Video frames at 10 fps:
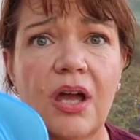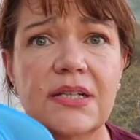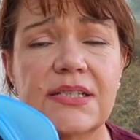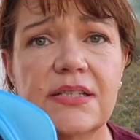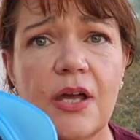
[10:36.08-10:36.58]

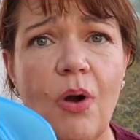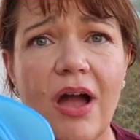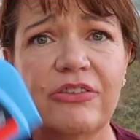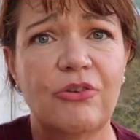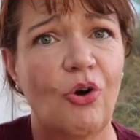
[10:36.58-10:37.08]
So I
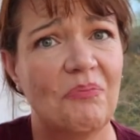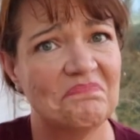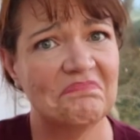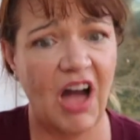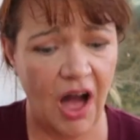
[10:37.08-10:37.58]
thought,
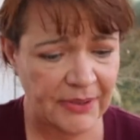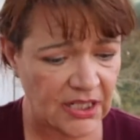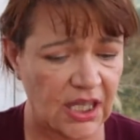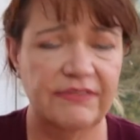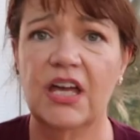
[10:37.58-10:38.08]
I'm
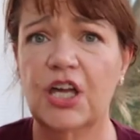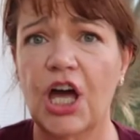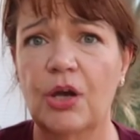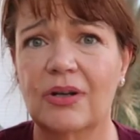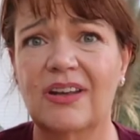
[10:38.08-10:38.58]
gonna give it a
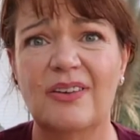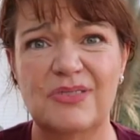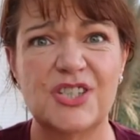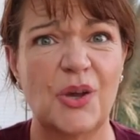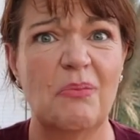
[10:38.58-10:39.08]
go and I
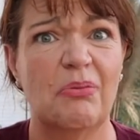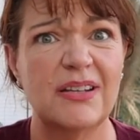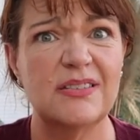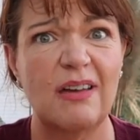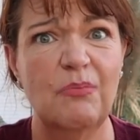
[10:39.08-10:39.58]
was so
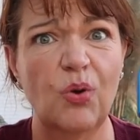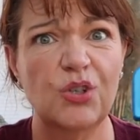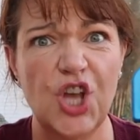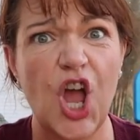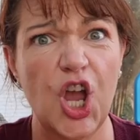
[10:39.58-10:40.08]
impressed I
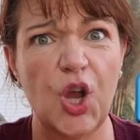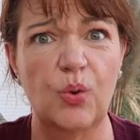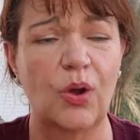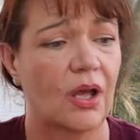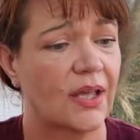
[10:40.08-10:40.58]
bought
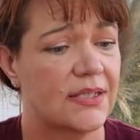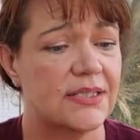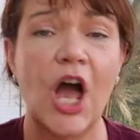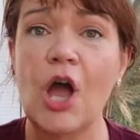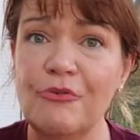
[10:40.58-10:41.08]
two.
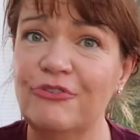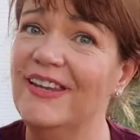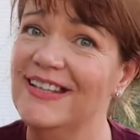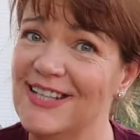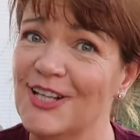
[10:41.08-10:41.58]
So
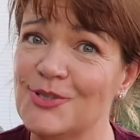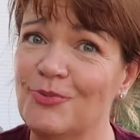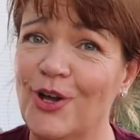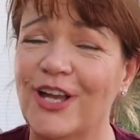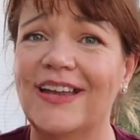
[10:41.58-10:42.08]
hopefully it does
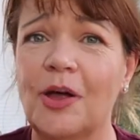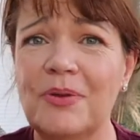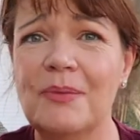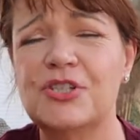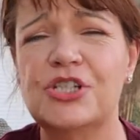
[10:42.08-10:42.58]
work and I'll
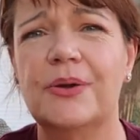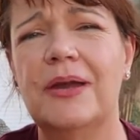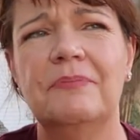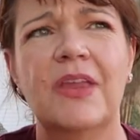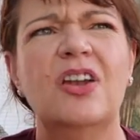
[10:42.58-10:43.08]
be able to do
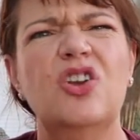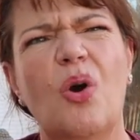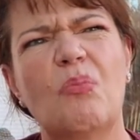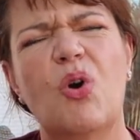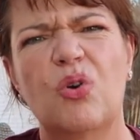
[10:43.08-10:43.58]
it
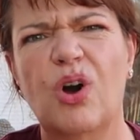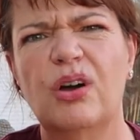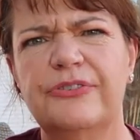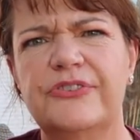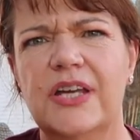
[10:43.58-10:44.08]
not more
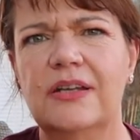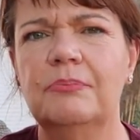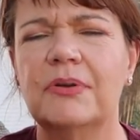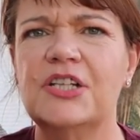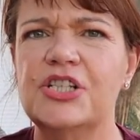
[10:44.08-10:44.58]
often
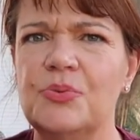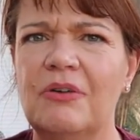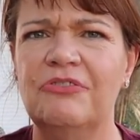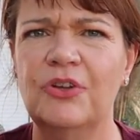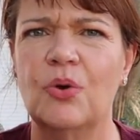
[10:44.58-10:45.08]
but I just
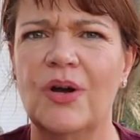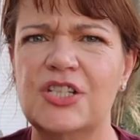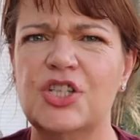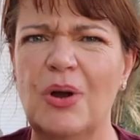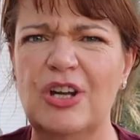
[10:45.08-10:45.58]
won't feel quite
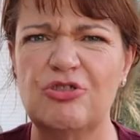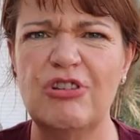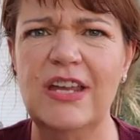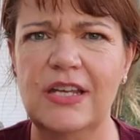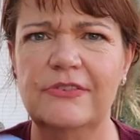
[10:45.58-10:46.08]
so
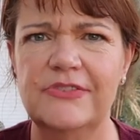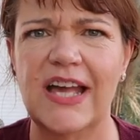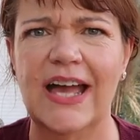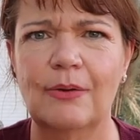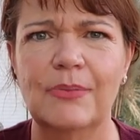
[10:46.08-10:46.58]
aggrieved at
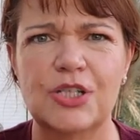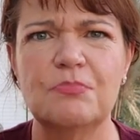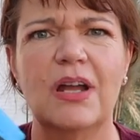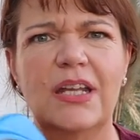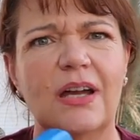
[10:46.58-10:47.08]
how much
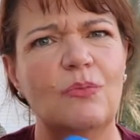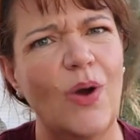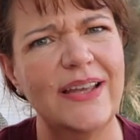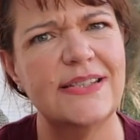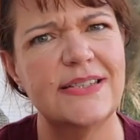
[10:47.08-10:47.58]
money I'm
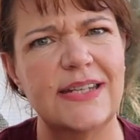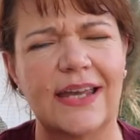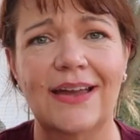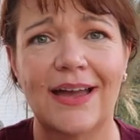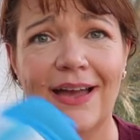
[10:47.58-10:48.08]

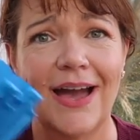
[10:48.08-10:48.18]
wasting.